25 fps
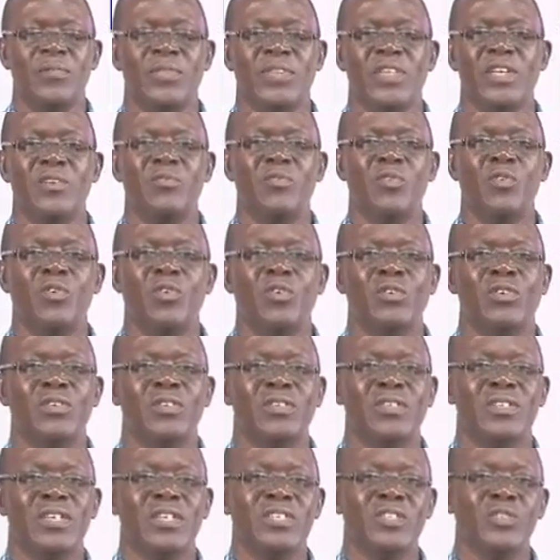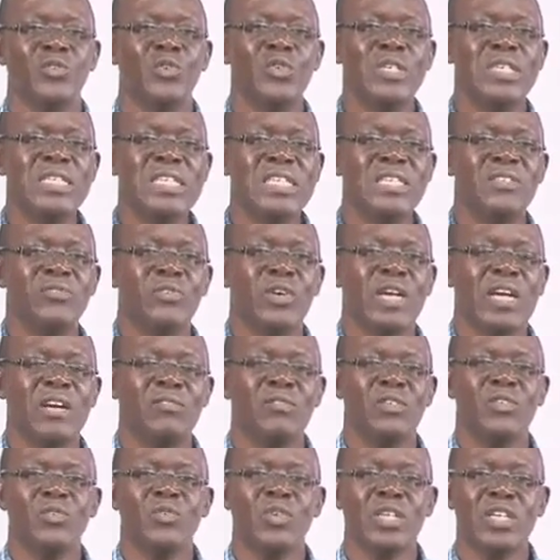Therefore, there is no need for
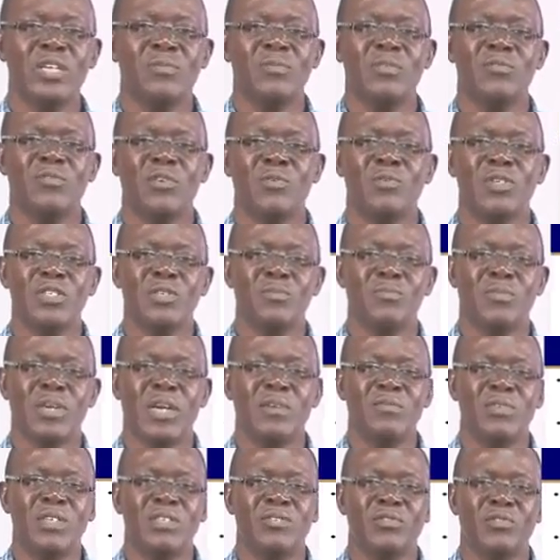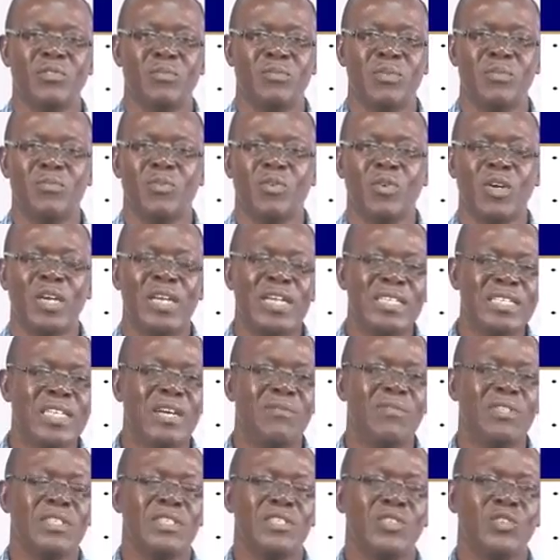government to keep information private from people, unless
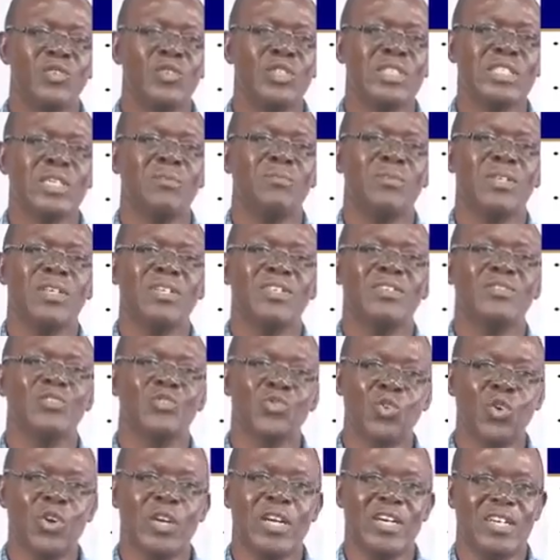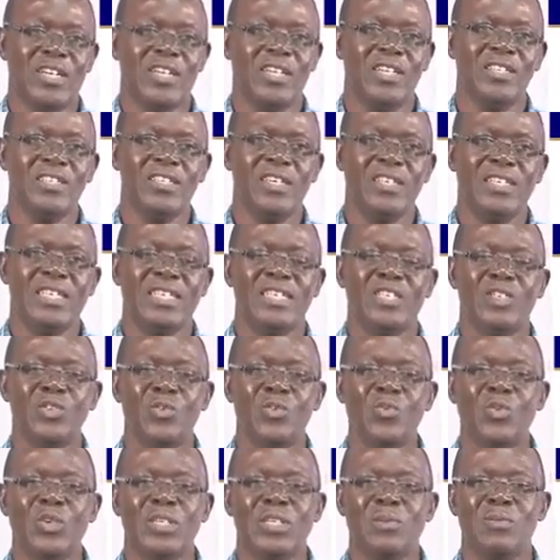government is doing something wrong that they
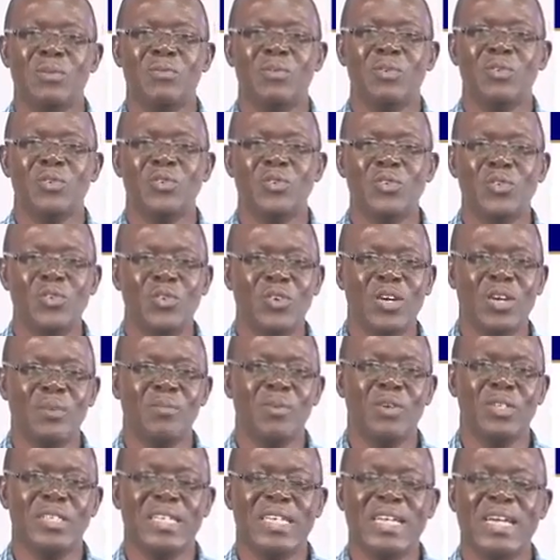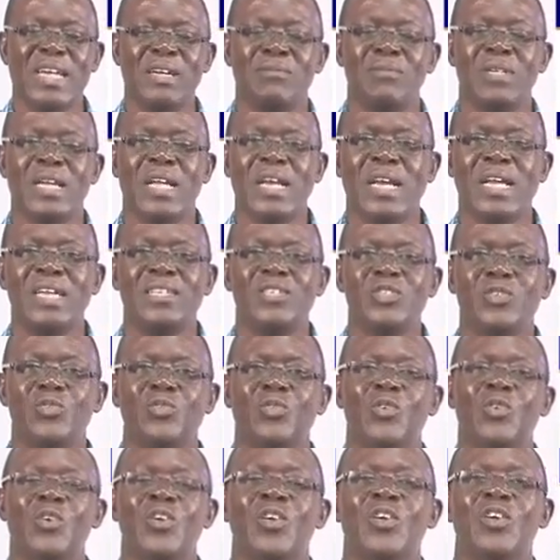don't want the people to know about. And I am inclined
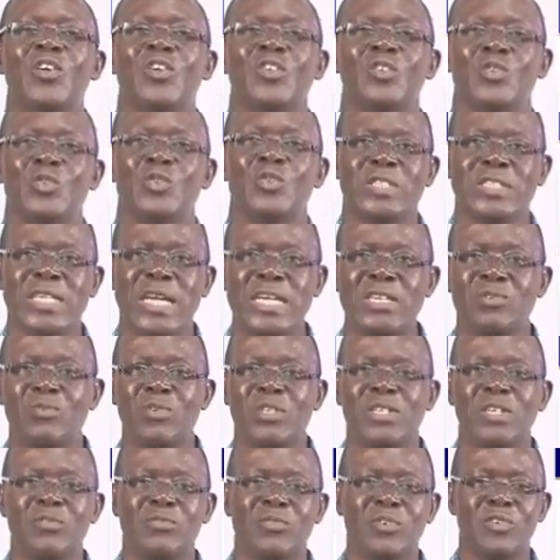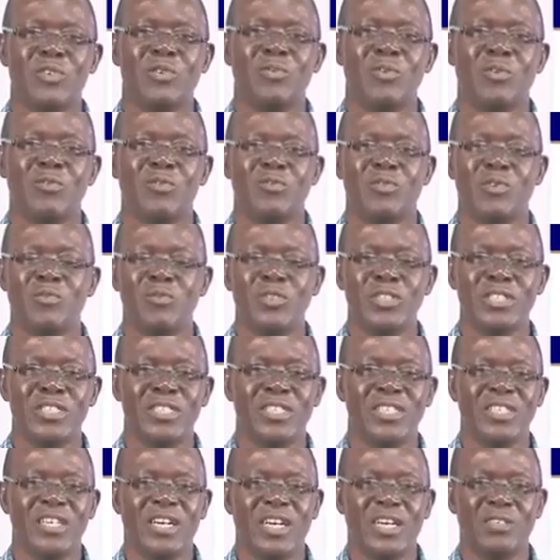to side with the freedom of
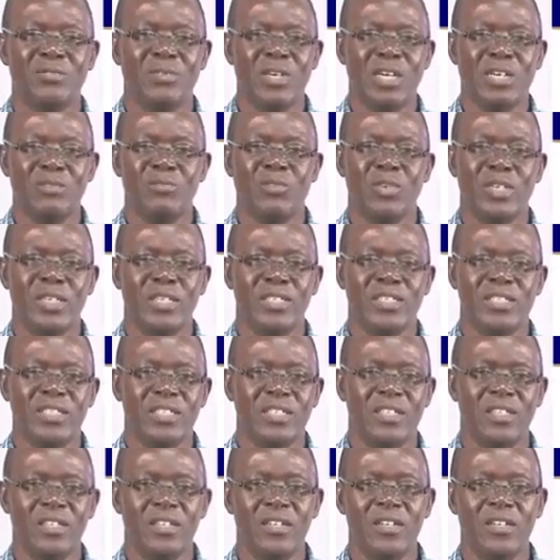information advocates.